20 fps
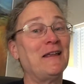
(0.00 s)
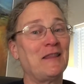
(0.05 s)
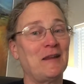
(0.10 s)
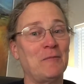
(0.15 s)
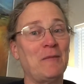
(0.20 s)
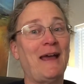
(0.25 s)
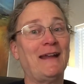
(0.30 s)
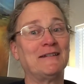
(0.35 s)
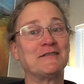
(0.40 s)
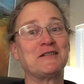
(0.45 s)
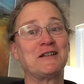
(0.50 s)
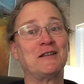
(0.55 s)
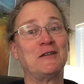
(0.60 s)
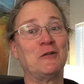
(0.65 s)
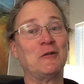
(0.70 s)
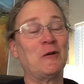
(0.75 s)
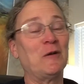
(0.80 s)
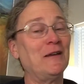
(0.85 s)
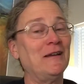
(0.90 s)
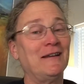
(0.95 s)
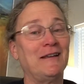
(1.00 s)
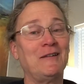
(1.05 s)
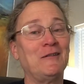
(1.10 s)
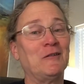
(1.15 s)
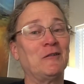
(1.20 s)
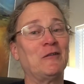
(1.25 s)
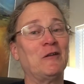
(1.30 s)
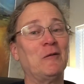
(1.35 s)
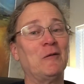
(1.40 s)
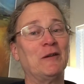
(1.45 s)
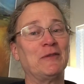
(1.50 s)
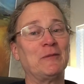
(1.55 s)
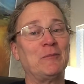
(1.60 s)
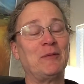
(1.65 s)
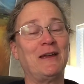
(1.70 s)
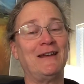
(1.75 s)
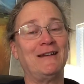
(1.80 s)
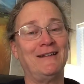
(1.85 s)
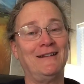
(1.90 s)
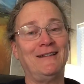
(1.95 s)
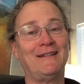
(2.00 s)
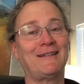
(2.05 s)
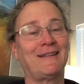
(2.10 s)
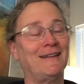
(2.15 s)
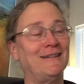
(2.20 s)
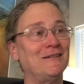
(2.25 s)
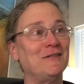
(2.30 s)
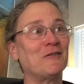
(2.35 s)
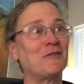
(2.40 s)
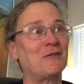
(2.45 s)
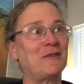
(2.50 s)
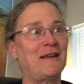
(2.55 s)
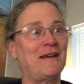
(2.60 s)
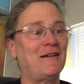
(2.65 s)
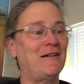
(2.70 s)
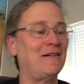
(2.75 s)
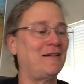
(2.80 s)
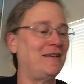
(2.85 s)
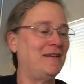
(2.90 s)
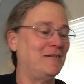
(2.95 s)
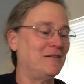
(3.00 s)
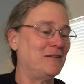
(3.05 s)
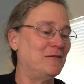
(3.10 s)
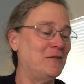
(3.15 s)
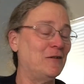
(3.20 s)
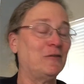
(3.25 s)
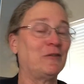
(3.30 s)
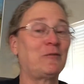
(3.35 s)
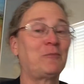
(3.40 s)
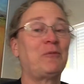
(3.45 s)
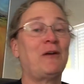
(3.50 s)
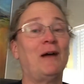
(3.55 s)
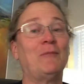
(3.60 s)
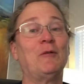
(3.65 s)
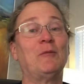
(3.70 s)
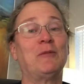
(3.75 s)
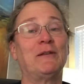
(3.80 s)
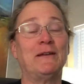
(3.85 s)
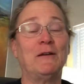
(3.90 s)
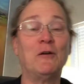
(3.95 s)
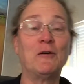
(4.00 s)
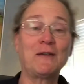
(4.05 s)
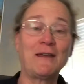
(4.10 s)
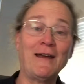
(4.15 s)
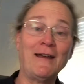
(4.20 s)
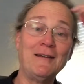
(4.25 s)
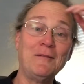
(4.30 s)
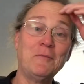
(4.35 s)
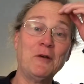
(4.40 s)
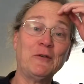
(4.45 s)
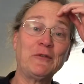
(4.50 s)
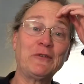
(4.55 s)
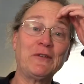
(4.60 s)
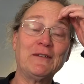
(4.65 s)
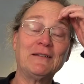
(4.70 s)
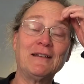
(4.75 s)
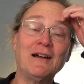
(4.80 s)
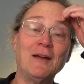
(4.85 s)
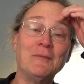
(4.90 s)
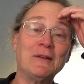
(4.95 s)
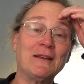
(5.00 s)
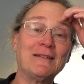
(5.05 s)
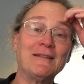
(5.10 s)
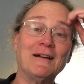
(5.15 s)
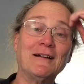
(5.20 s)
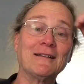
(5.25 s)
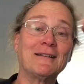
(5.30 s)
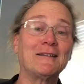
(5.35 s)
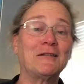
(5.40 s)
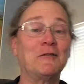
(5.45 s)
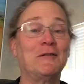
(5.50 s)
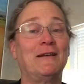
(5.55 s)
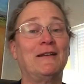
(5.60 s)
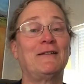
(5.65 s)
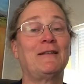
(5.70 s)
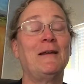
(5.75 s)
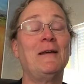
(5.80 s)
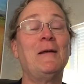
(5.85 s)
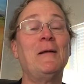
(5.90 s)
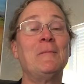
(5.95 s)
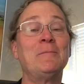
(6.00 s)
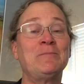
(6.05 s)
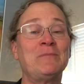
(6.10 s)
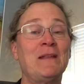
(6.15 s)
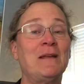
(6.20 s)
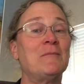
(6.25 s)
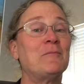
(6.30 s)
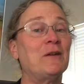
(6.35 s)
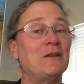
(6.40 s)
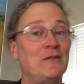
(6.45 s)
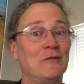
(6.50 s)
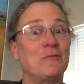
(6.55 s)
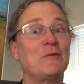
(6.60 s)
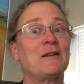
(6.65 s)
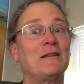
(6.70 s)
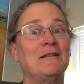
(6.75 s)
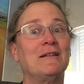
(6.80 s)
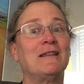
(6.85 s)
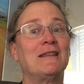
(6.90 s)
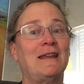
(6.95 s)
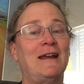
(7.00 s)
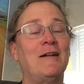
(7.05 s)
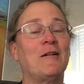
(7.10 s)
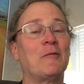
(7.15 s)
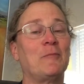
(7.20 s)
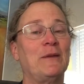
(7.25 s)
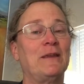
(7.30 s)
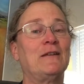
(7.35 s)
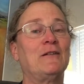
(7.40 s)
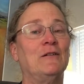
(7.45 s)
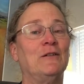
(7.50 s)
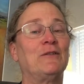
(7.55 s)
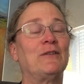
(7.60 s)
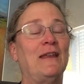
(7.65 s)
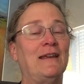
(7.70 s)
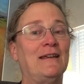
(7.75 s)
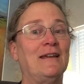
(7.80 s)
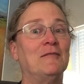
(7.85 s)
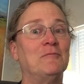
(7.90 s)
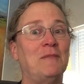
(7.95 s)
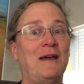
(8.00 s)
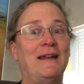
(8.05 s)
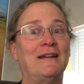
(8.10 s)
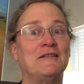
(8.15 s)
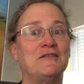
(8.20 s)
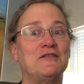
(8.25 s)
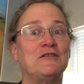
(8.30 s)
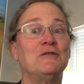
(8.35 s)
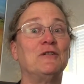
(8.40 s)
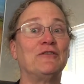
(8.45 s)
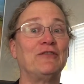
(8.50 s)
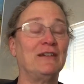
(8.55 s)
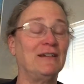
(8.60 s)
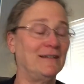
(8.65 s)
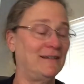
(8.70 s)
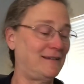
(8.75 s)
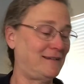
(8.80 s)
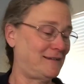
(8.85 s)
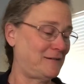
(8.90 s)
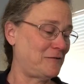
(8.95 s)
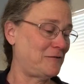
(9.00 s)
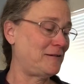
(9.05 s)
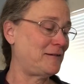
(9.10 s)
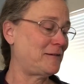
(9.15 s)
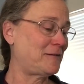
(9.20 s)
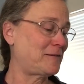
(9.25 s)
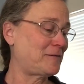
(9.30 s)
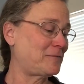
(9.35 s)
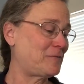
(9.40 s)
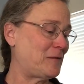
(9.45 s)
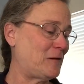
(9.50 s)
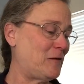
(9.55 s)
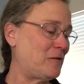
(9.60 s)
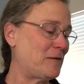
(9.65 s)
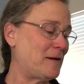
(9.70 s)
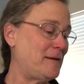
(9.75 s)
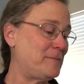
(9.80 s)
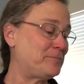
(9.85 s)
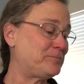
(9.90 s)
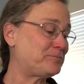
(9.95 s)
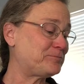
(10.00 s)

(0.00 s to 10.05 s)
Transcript: They're managing you. You don't know what the pain is, and you're there. You know it's probably okay. Most of the time it's not serious. But you're really there because they can manage you if it is serious. All right.